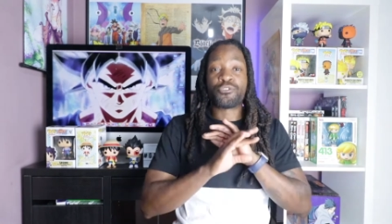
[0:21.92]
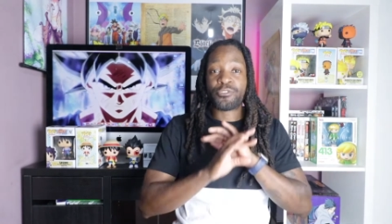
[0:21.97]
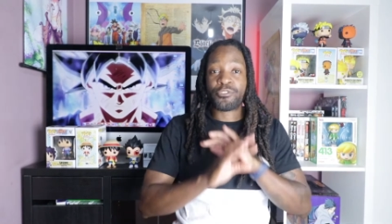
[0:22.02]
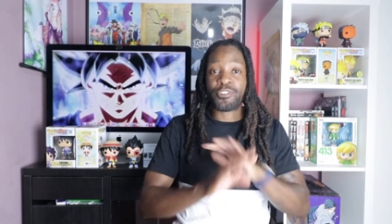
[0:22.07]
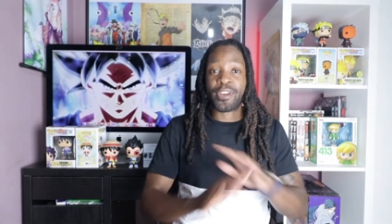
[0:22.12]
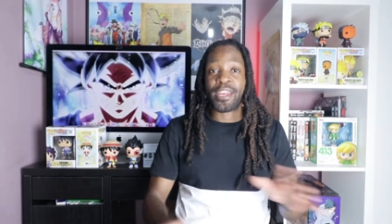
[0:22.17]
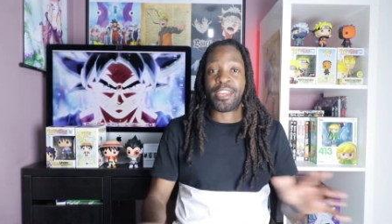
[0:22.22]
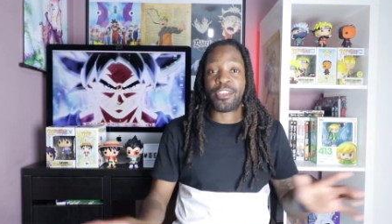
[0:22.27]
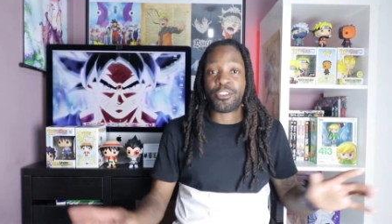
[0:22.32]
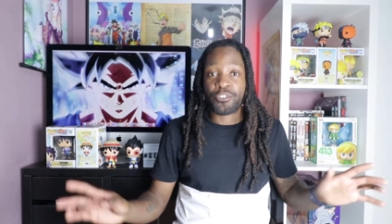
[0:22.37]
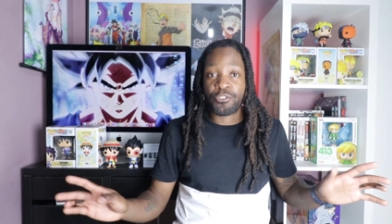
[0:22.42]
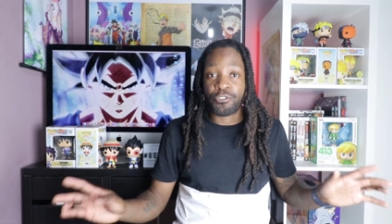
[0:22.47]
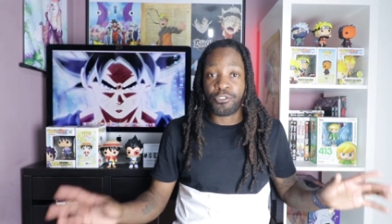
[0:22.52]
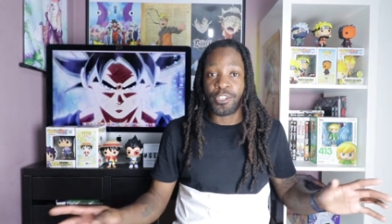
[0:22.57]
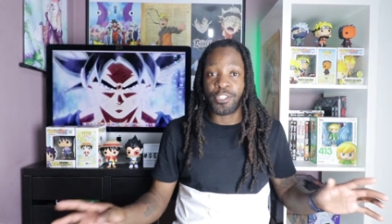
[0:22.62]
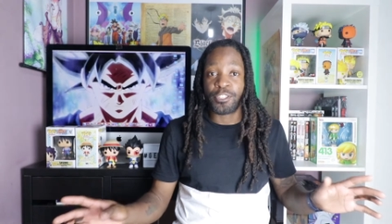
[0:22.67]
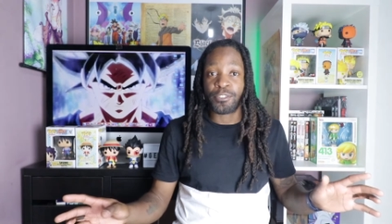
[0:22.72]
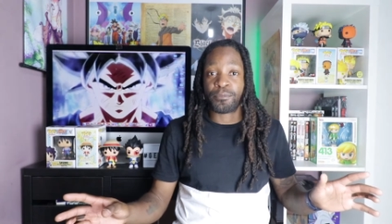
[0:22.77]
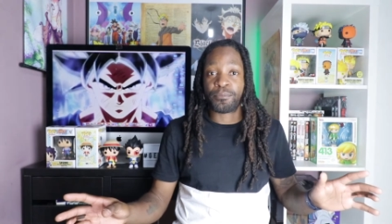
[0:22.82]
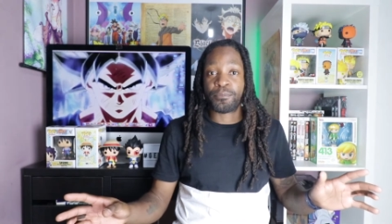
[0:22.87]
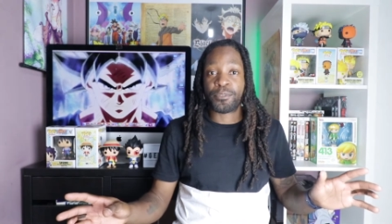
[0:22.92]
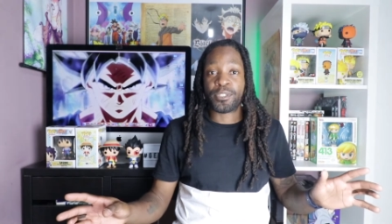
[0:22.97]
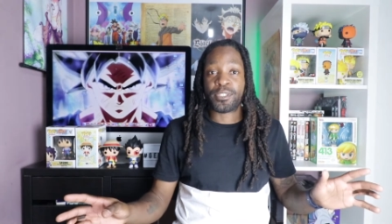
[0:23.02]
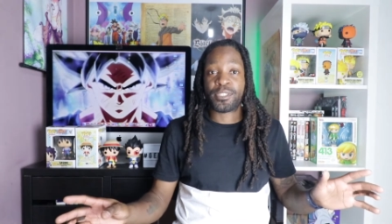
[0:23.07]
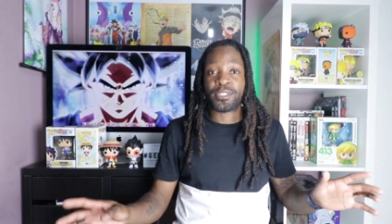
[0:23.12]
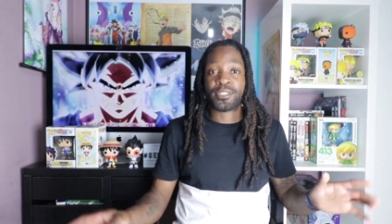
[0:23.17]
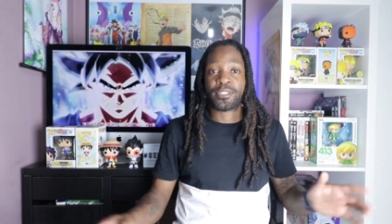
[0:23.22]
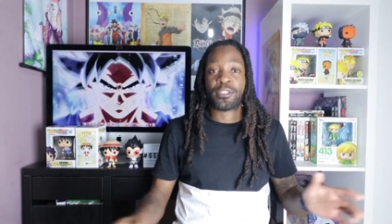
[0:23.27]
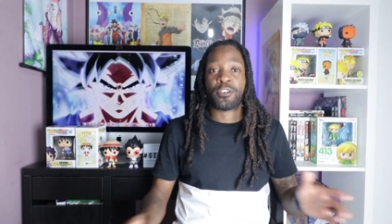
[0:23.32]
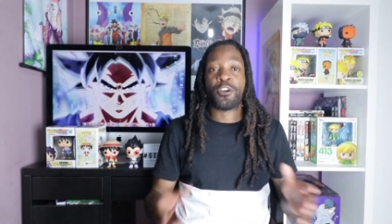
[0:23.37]
Great
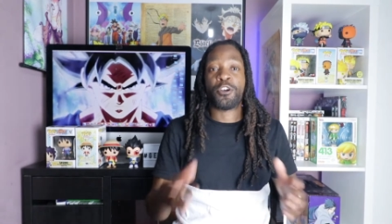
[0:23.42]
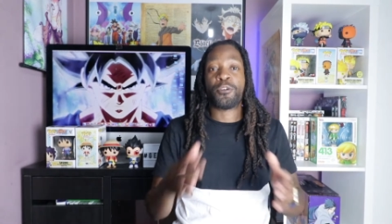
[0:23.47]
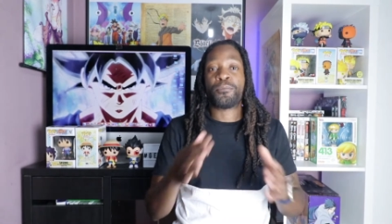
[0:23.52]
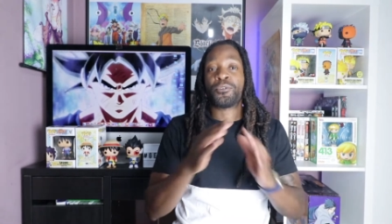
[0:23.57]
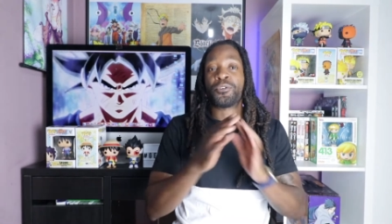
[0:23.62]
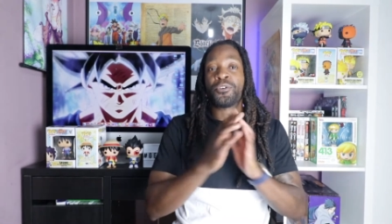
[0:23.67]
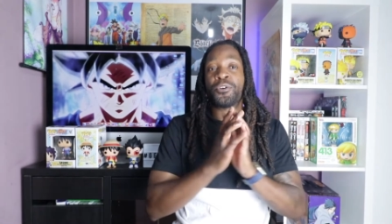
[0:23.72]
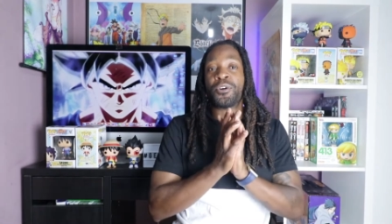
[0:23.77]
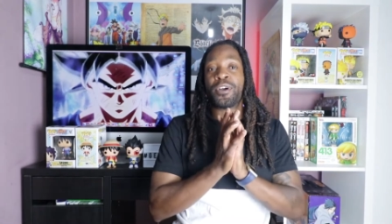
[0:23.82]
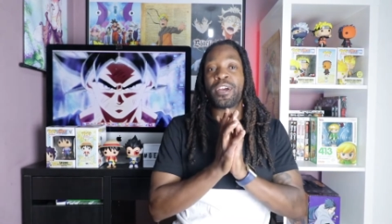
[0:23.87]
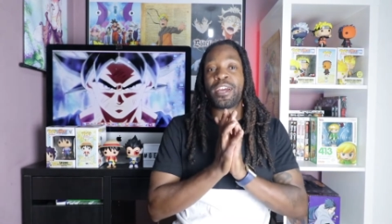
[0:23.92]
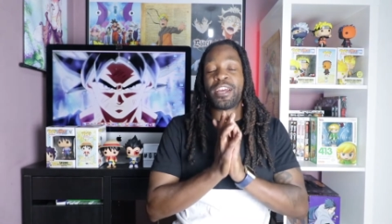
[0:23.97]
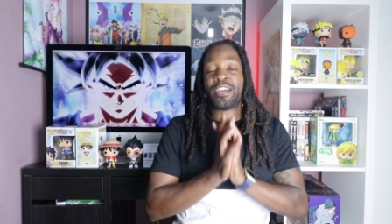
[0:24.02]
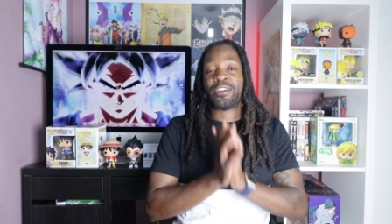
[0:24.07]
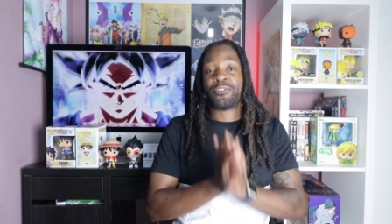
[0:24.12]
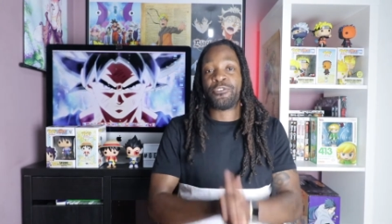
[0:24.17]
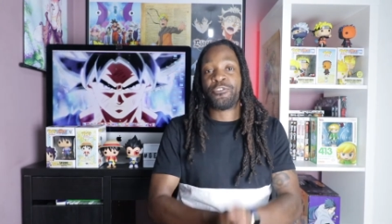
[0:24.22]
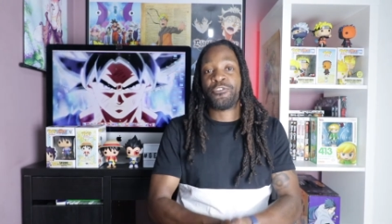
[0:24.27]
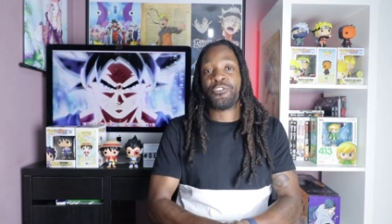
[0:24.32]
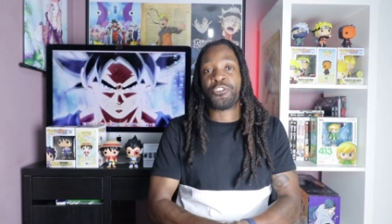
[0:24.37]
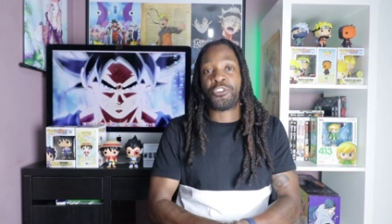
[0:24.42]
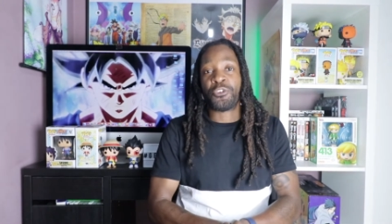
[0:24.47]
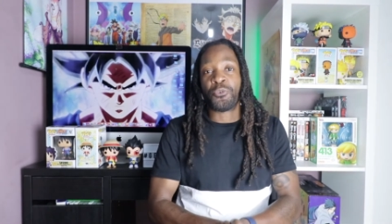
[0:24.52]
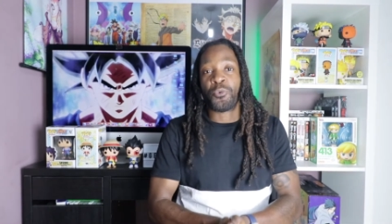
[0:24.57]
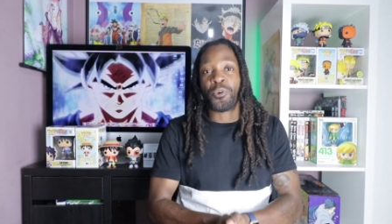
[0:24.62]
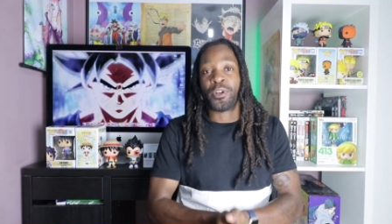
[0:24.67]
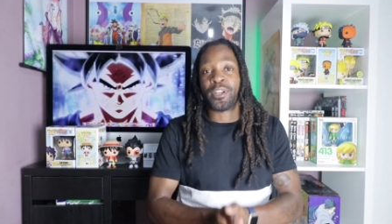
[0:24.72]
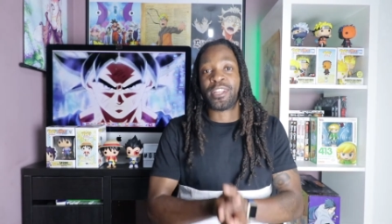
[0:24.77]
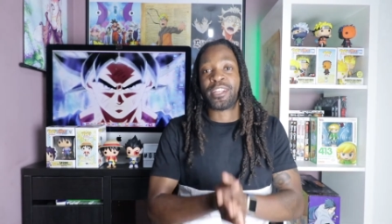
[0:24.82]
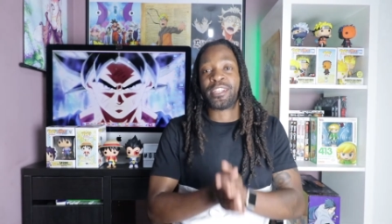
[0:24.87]
Christmas. Hope you got everything you
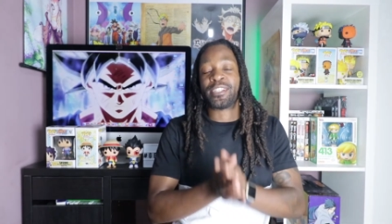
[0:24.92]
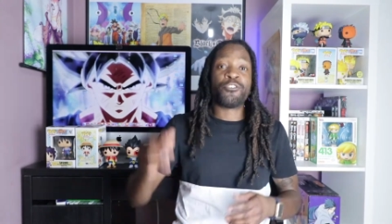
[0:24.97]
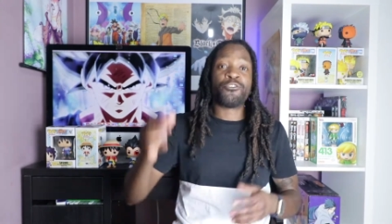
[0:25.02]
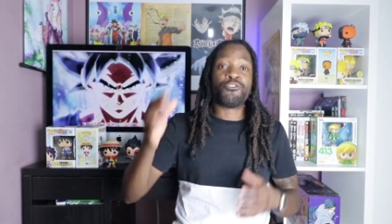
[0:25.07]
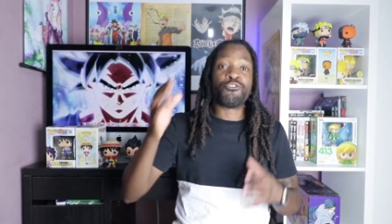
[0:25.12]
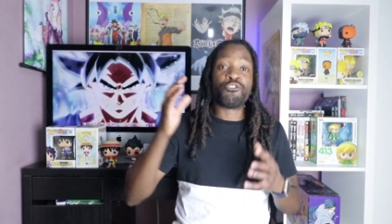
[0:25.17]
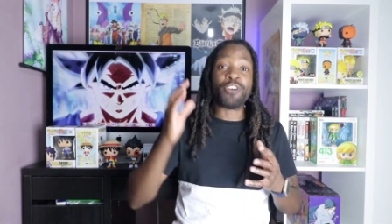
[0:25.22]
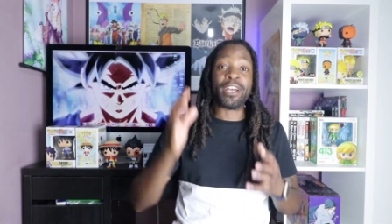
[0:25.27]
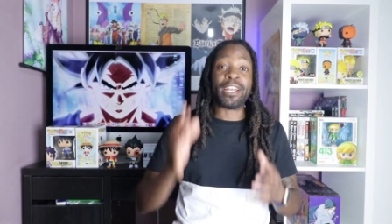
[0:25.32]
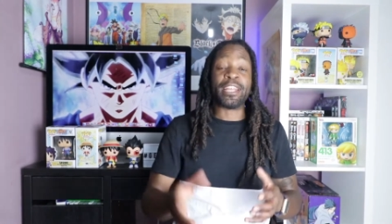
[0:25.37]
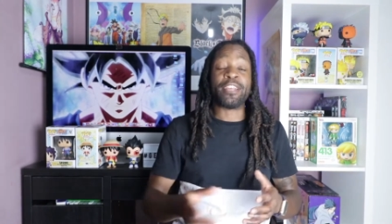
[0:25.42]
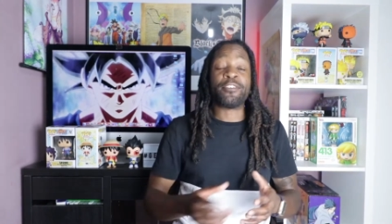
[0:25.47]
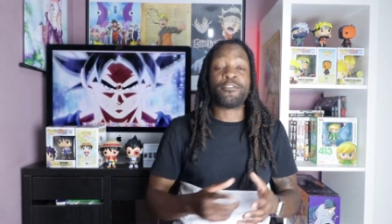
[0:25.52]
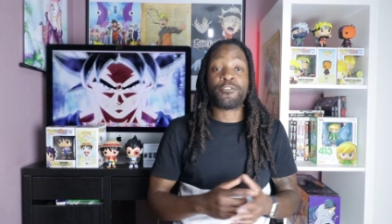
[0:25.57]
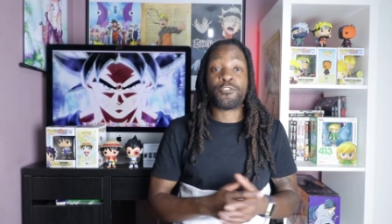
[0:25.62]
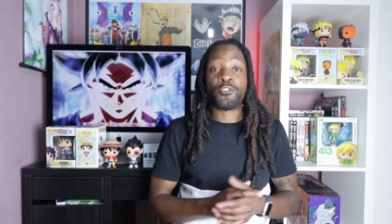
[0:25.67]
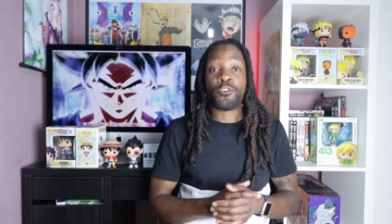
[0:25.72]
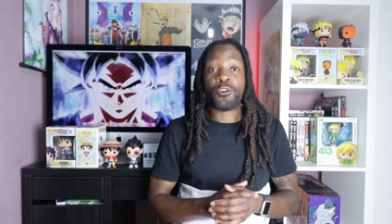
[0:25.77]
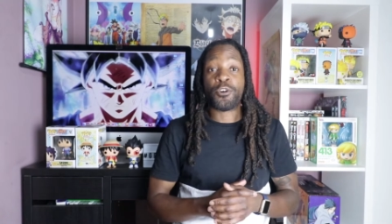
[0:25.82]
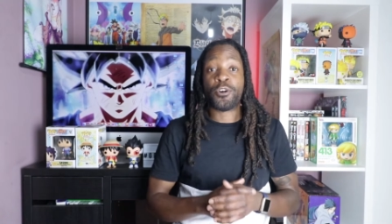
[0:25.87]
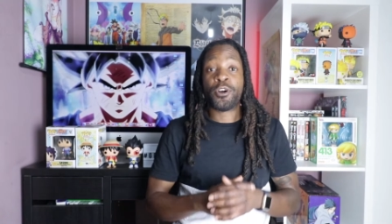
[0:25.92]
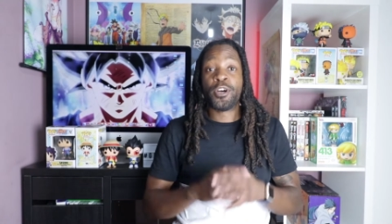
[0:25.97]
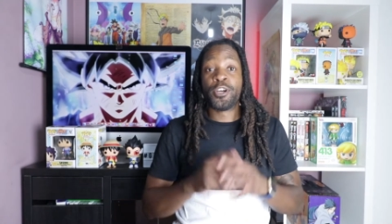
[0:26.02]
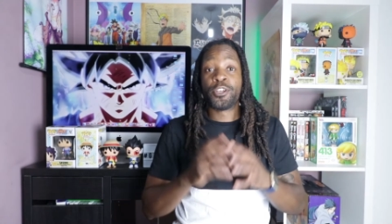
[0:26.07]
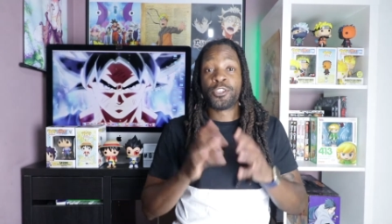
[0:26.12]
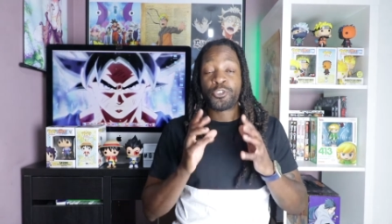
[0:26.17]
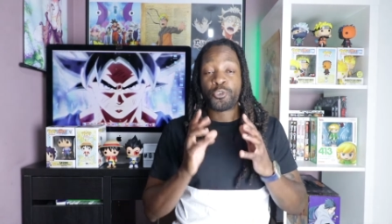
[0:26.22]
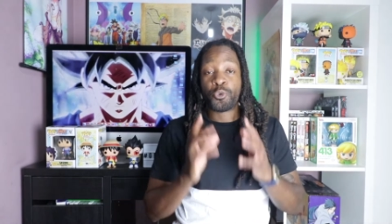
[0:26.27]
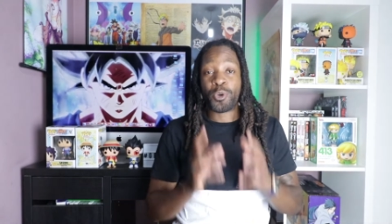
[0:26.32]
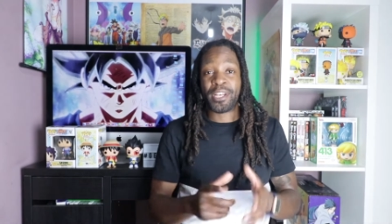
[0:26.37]
wanted and ready for
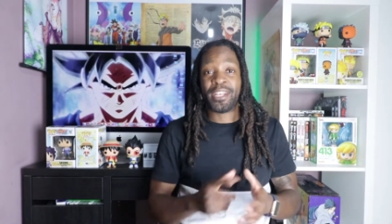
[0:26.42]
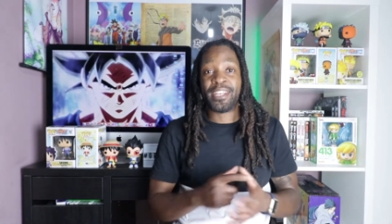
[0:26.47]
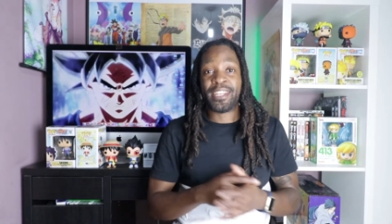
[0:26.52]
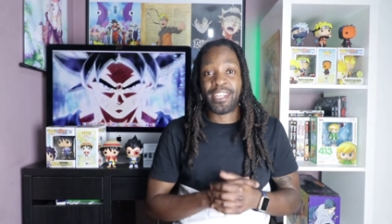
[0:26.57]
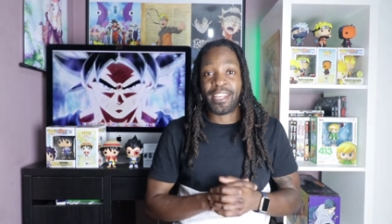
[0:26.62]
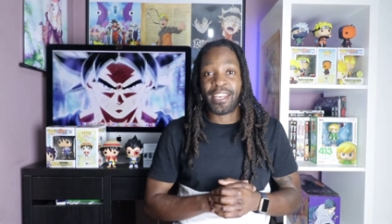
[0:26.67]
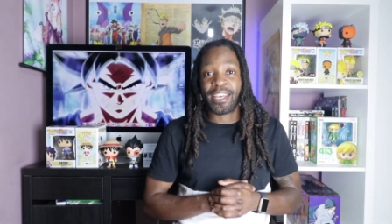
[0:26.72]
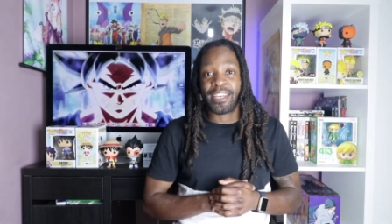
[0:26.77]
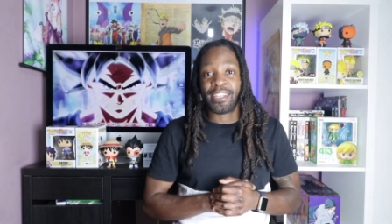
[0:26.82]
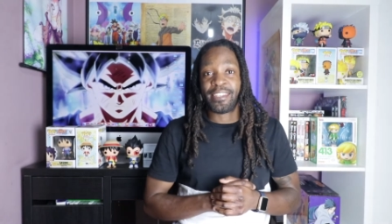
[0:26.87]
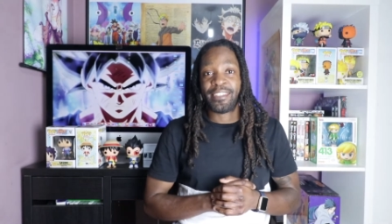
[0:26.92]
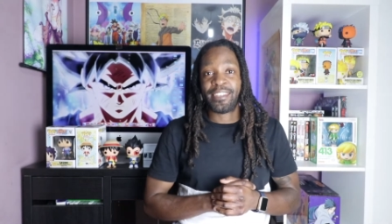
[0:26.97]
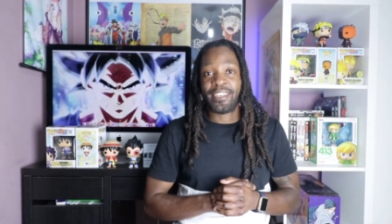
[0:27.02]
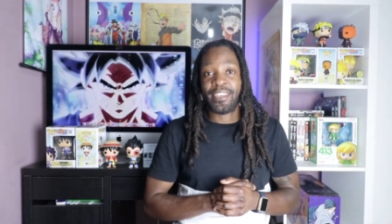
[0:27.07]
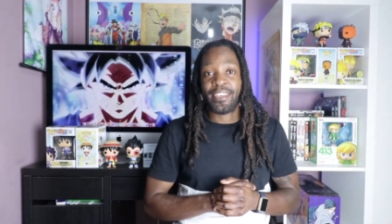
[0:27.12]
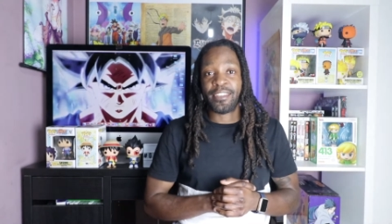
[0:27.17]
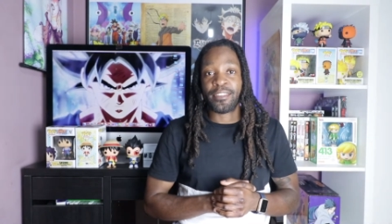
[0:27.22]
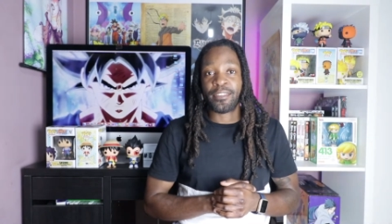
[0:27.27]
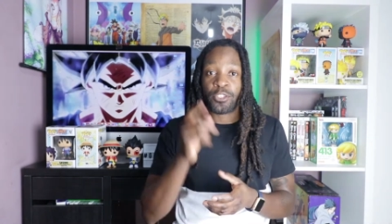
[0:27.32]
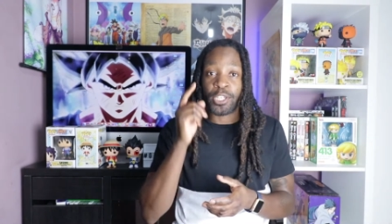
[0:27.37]
2018.